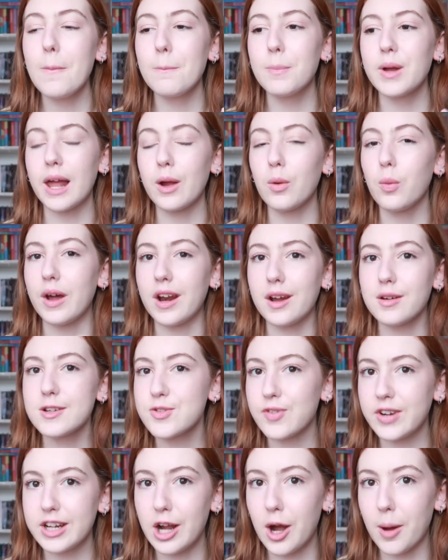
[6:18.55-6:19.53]
but like when I
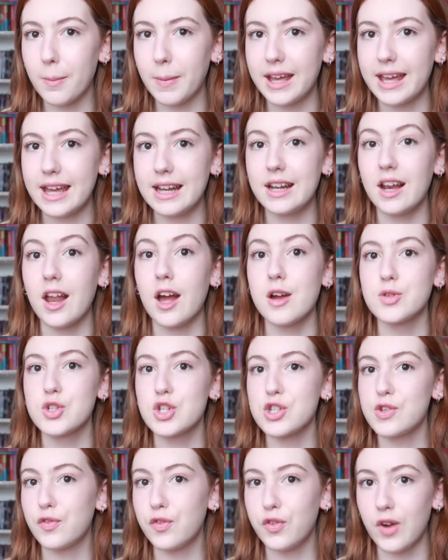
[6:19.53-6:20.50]
was reading it on my Kindle I was
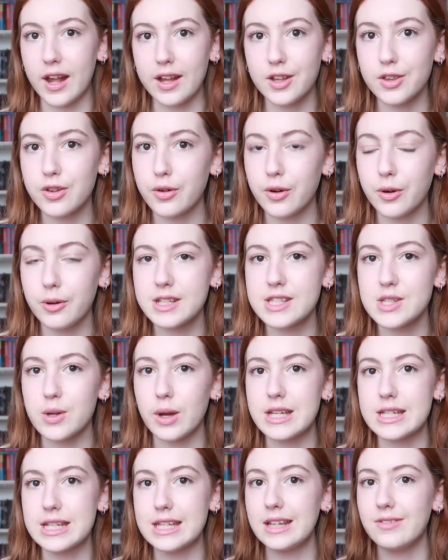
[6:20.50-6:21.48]
just flying through it, so
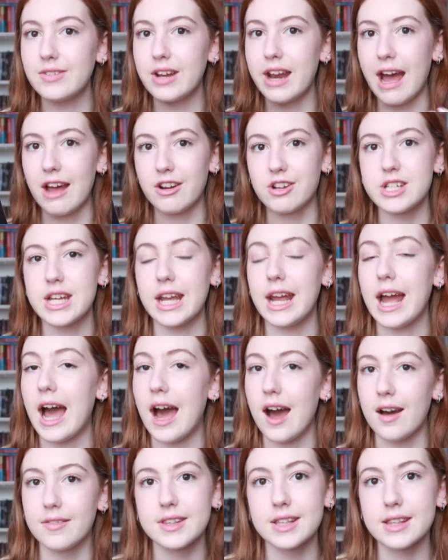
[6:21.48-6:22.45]
I didn't even annotate
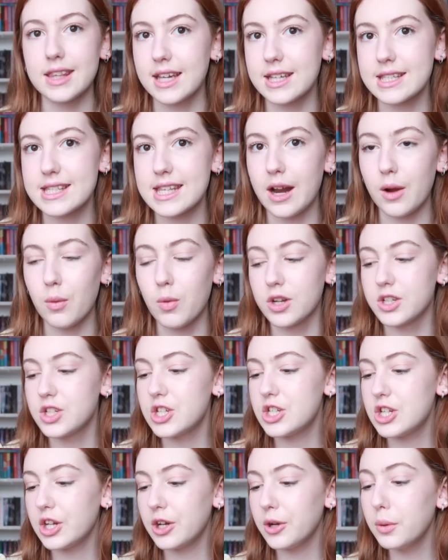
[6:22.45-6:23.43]
half of the things that I
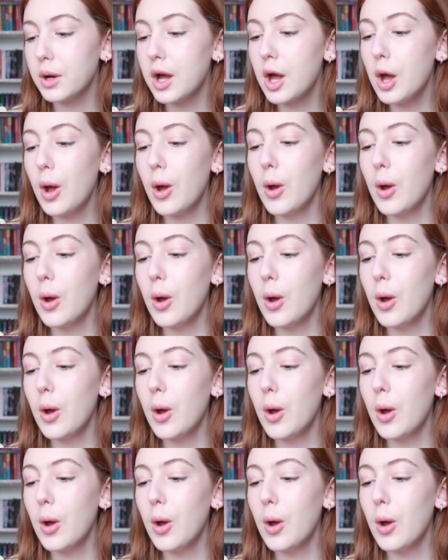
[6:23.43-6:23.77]
wanted to.